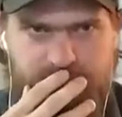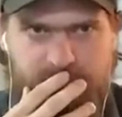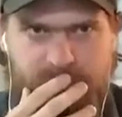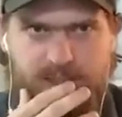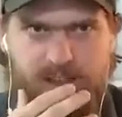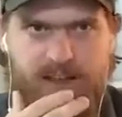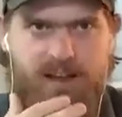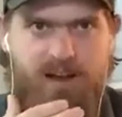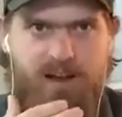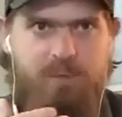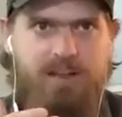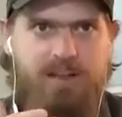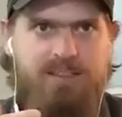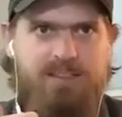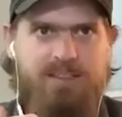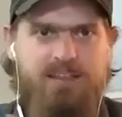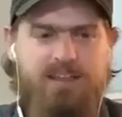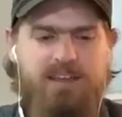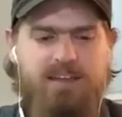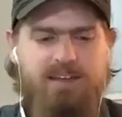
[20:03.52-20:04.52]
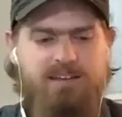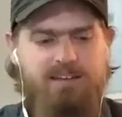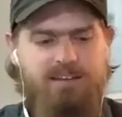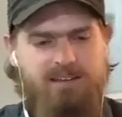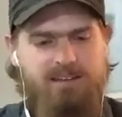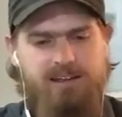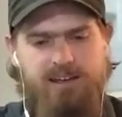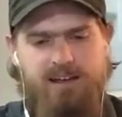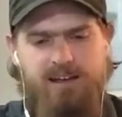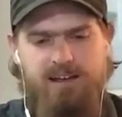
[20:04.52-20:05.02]
And then
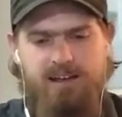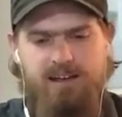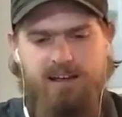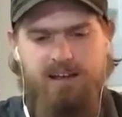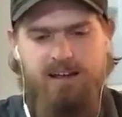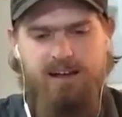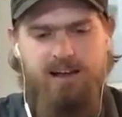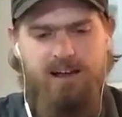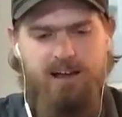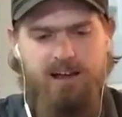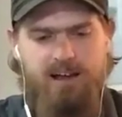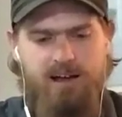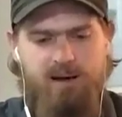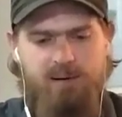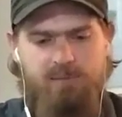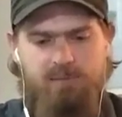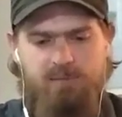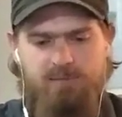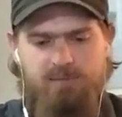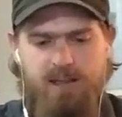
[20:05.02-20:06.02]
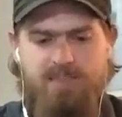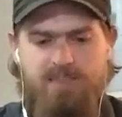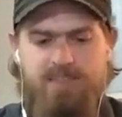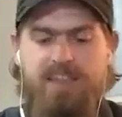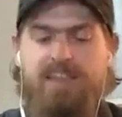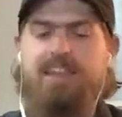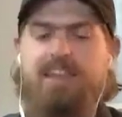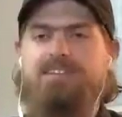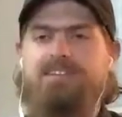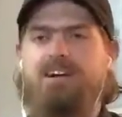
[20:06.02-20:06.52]

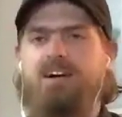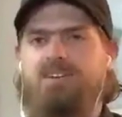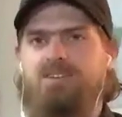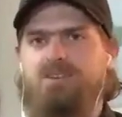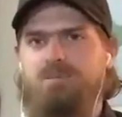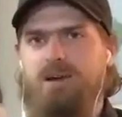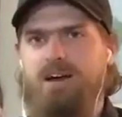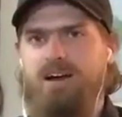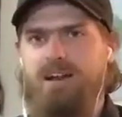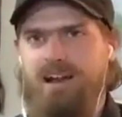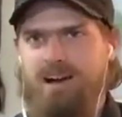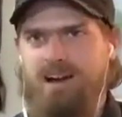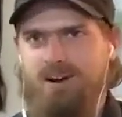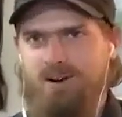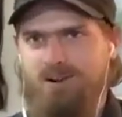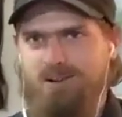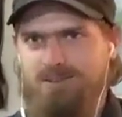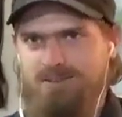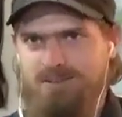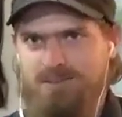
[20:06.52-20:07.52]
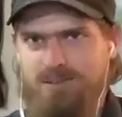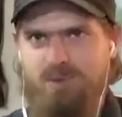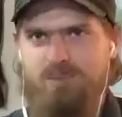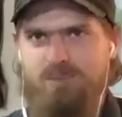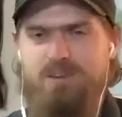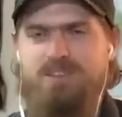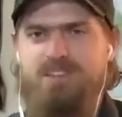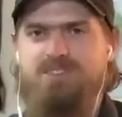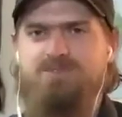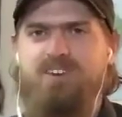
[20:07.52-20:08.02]
it talks about how there'll
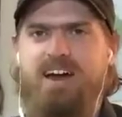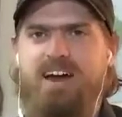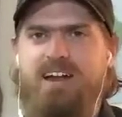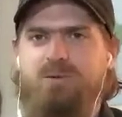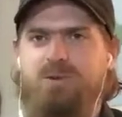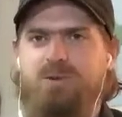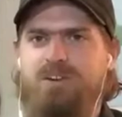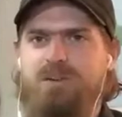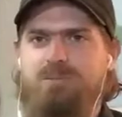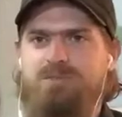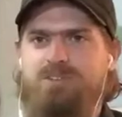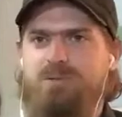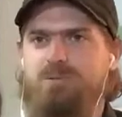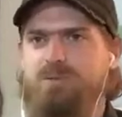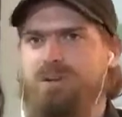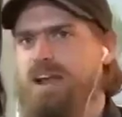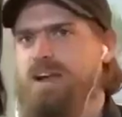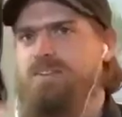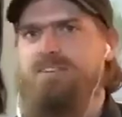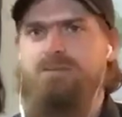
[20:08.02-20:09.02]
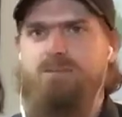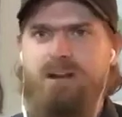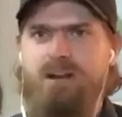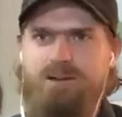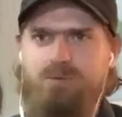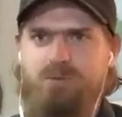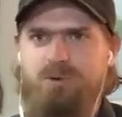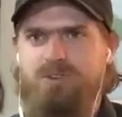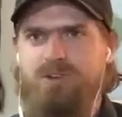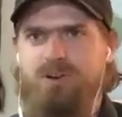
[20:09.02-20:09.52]
be this final redemption when
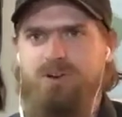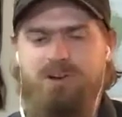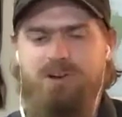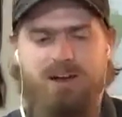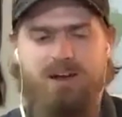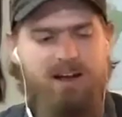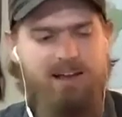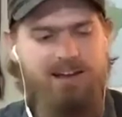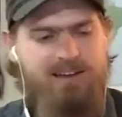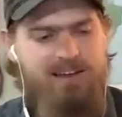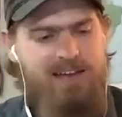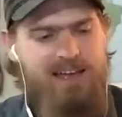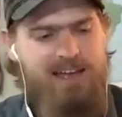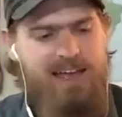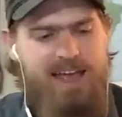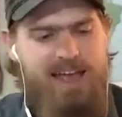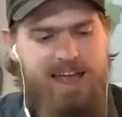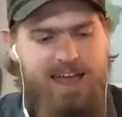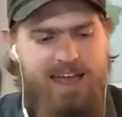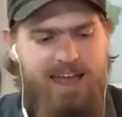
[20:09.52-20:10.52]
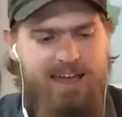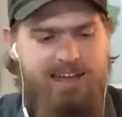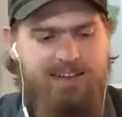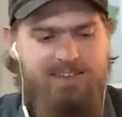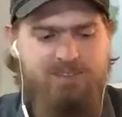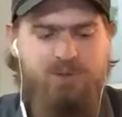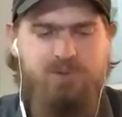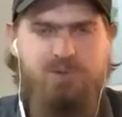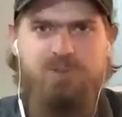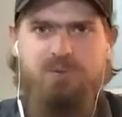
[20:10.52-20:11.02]
everybody will know God.
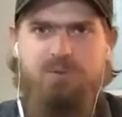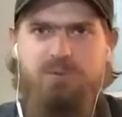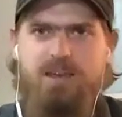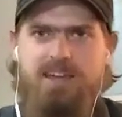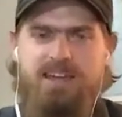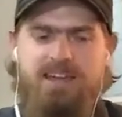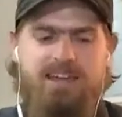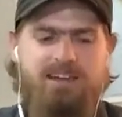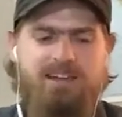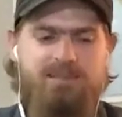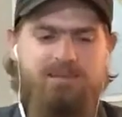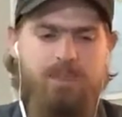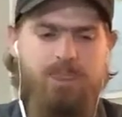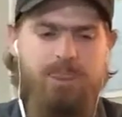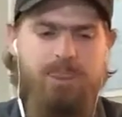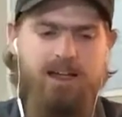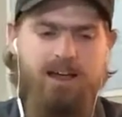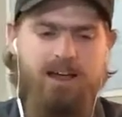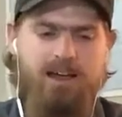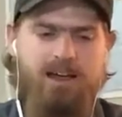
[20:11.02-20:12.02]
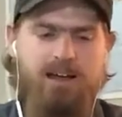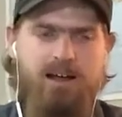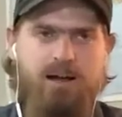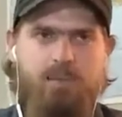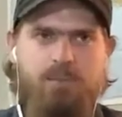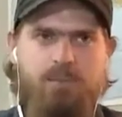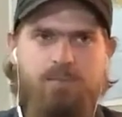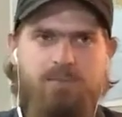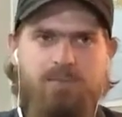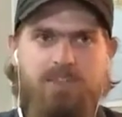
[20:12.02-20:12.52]
And so to me,
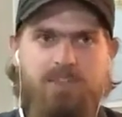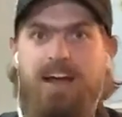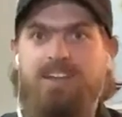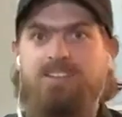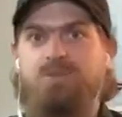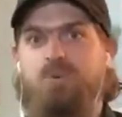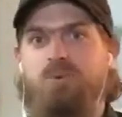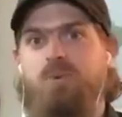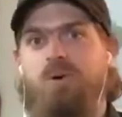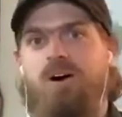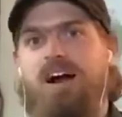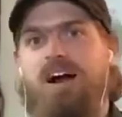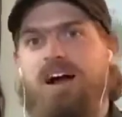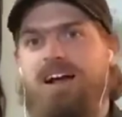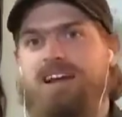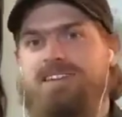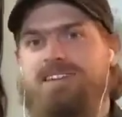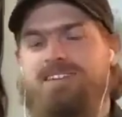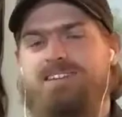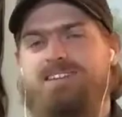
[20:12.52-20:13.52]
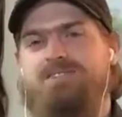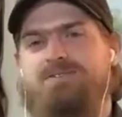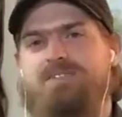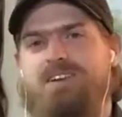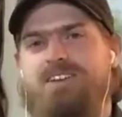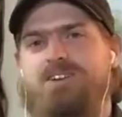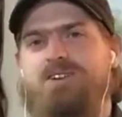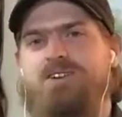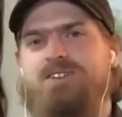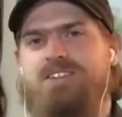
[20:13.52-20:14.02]
that's why this
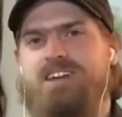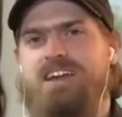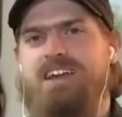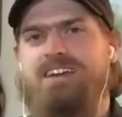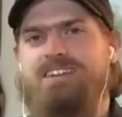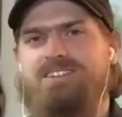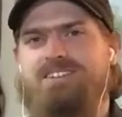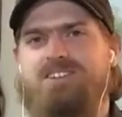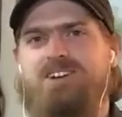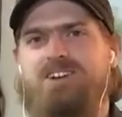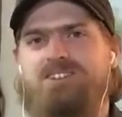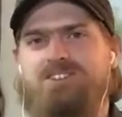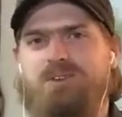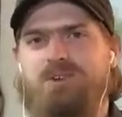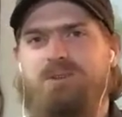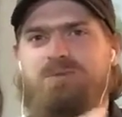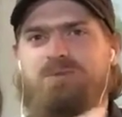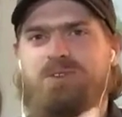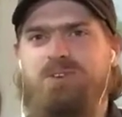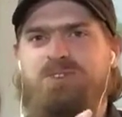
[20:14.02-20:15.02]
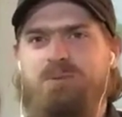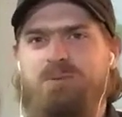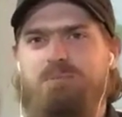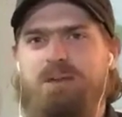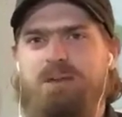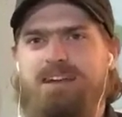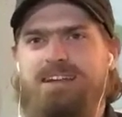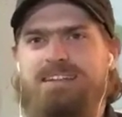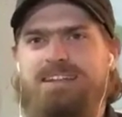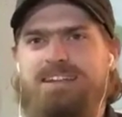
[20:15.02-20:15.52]
vineyard thing is such a
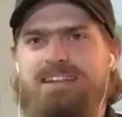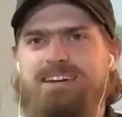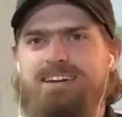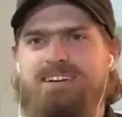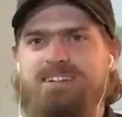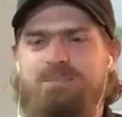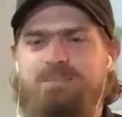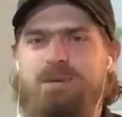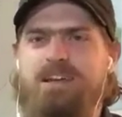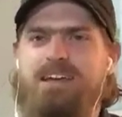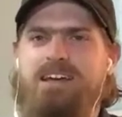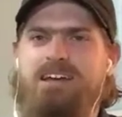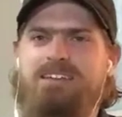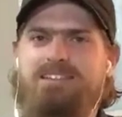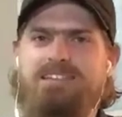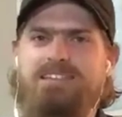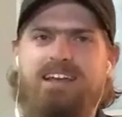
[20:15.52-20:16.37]
big deal, is because